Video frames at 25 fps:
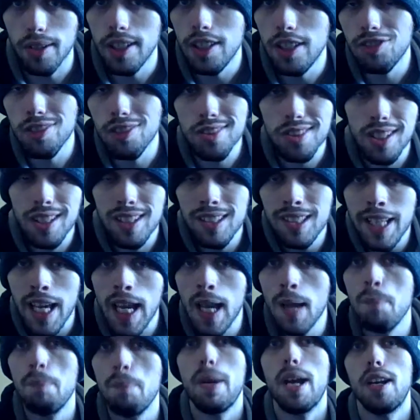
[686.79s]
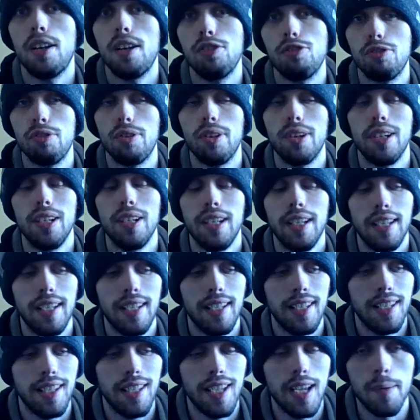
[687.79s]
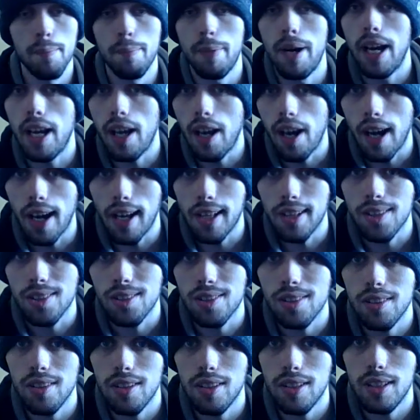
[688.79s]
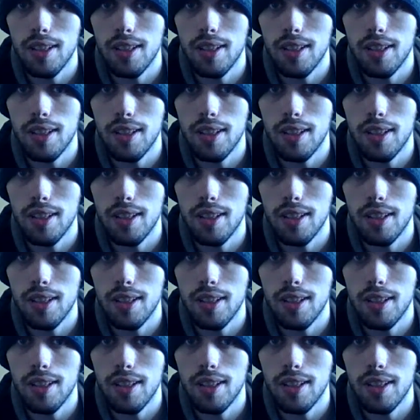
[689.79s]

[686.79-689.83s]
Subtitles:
He's just a game manager in my eyes.